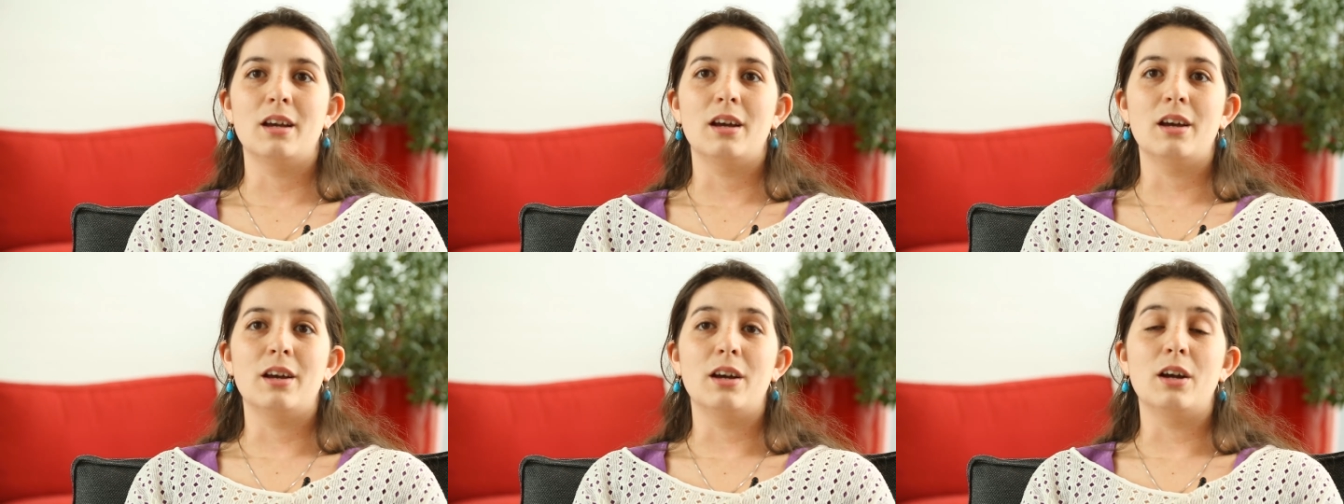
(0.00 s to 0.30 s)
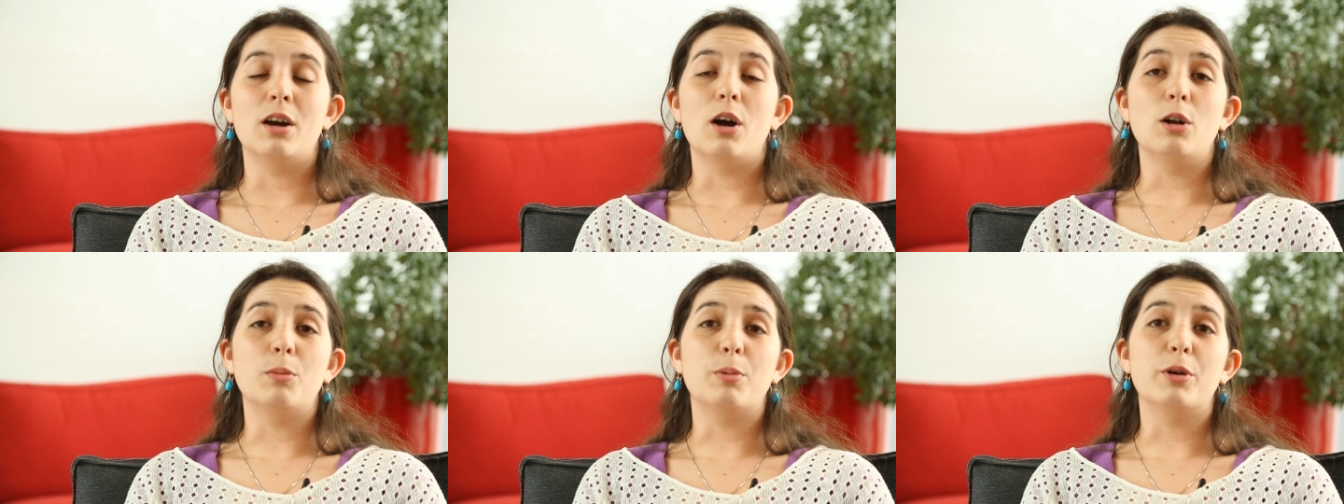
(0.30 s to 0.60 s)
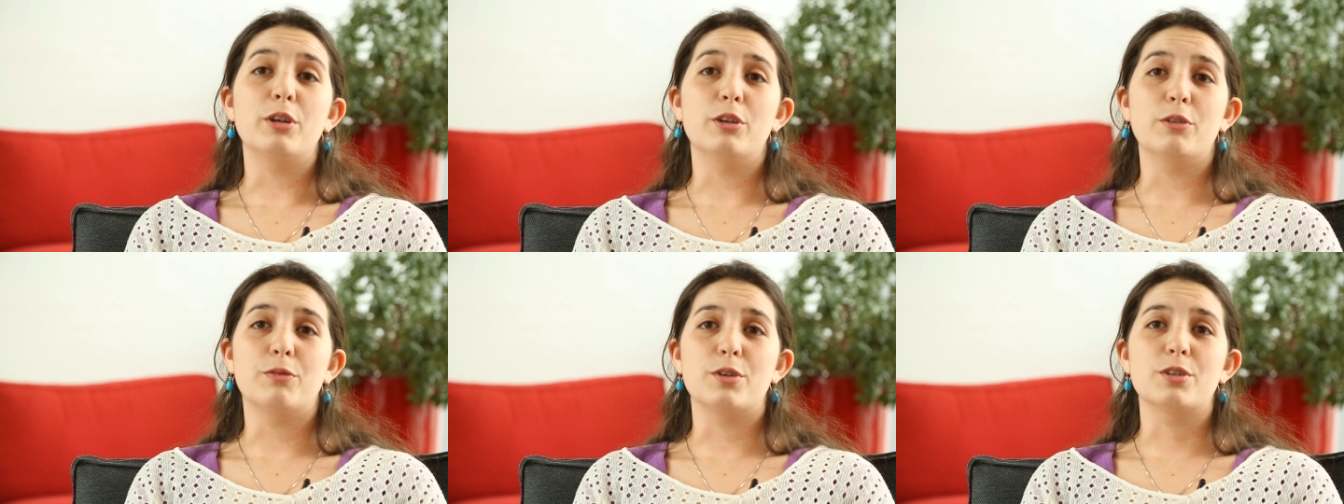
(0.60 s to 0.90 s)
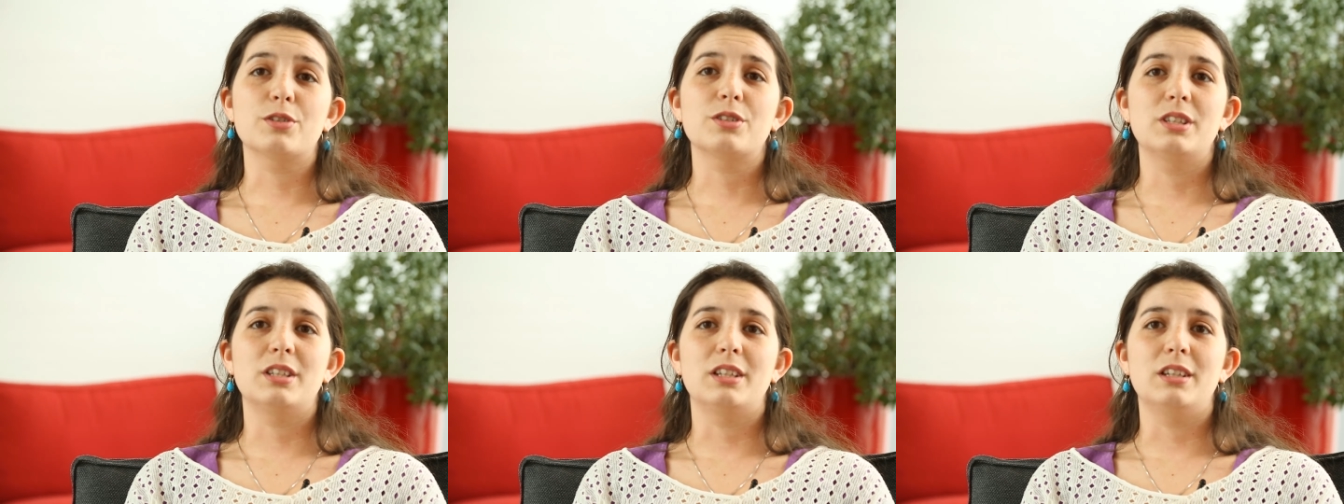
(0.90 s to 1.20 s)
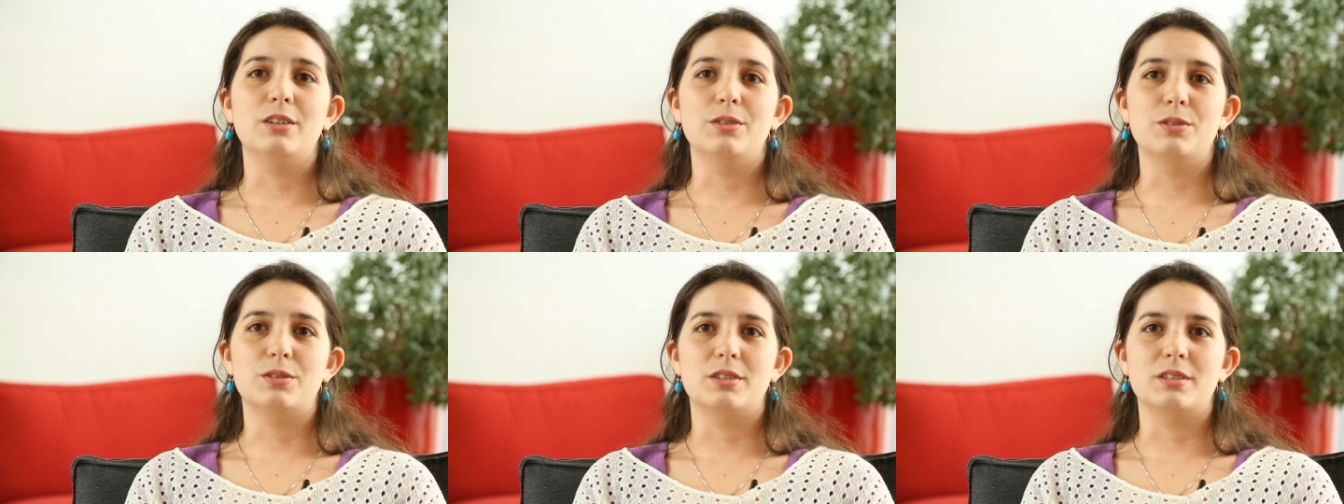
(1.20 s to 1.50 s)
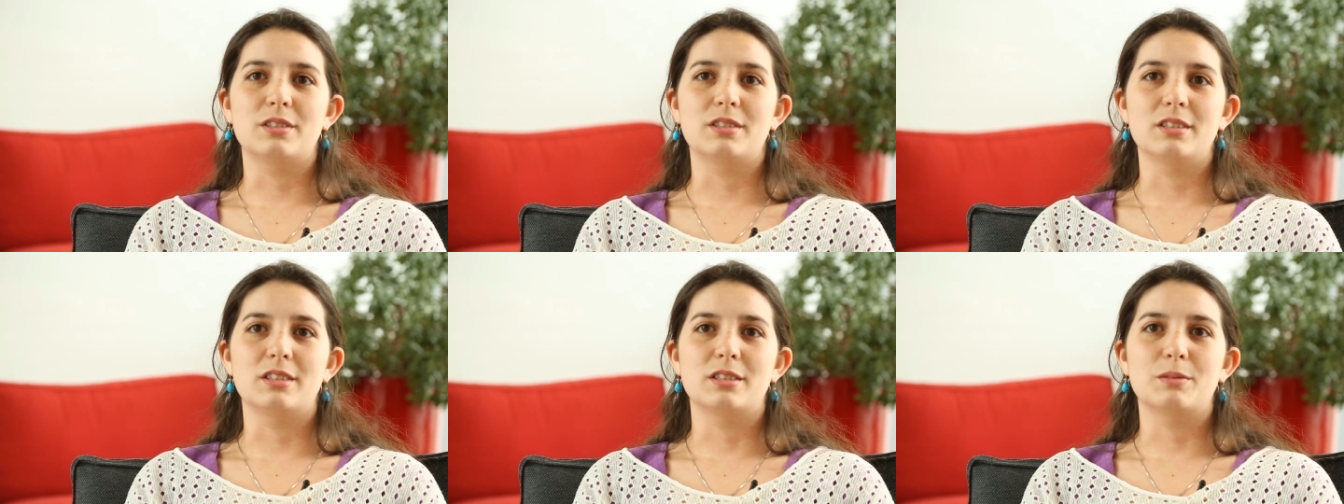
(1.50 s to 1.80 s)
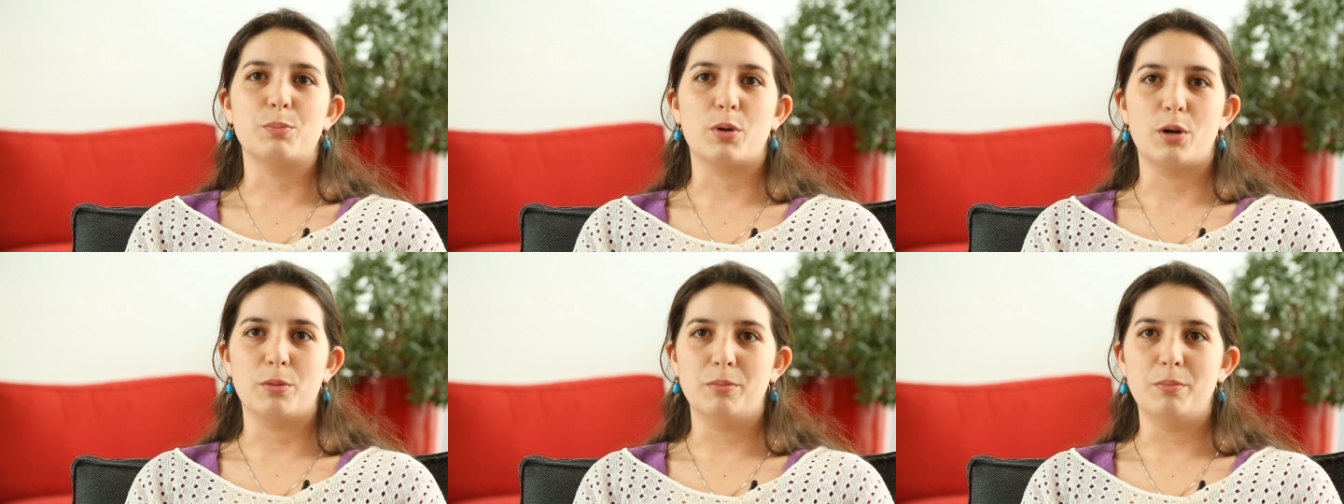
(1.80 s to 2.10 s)
Aalborg University uses this
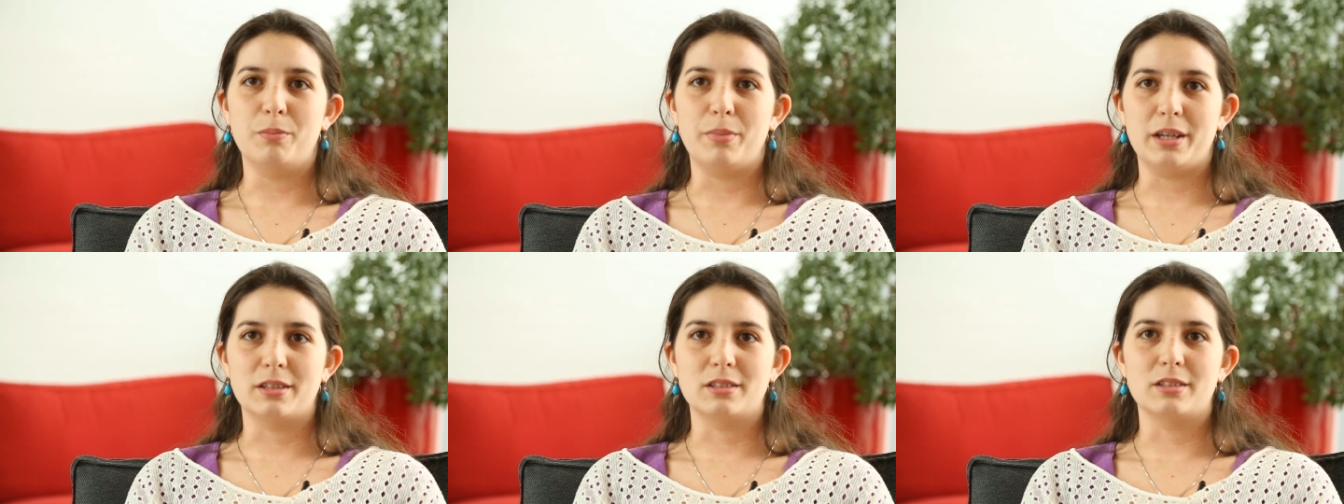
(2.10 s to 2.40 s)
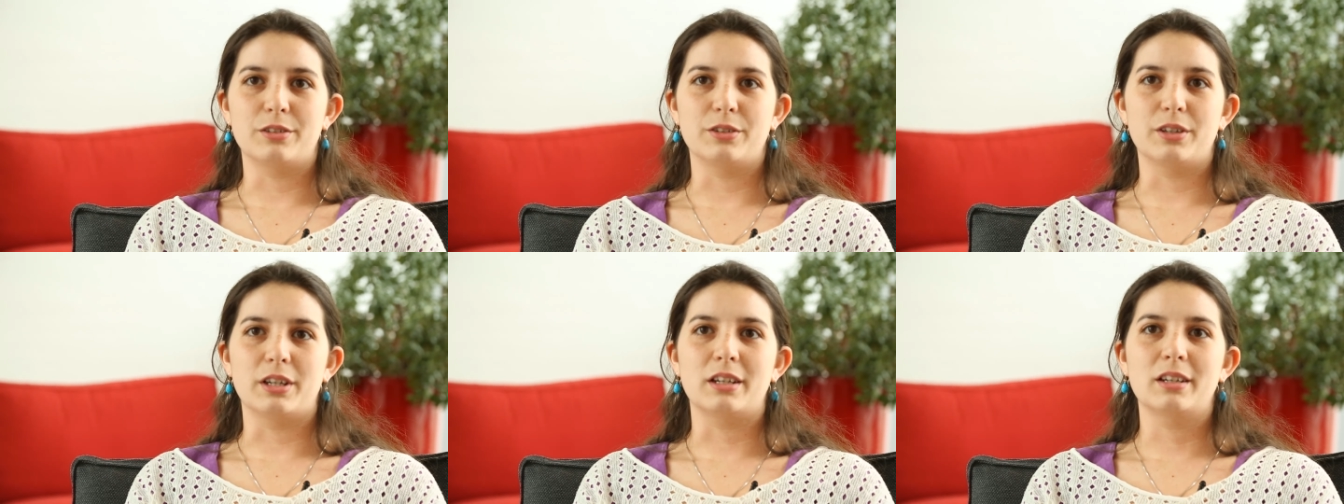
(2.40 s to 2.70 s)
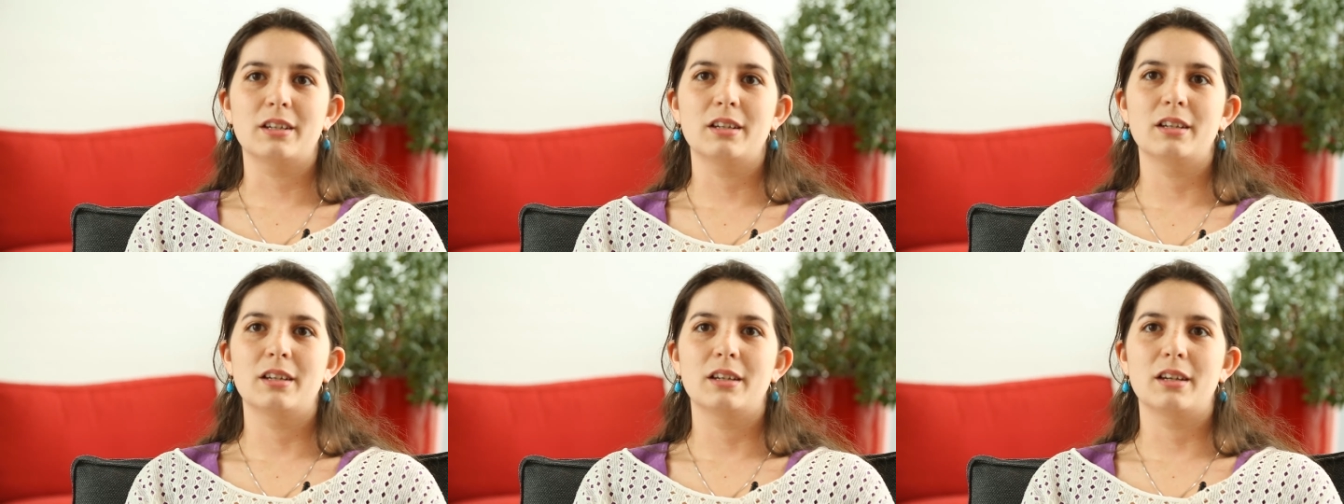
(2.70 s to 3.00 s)
problem-based learning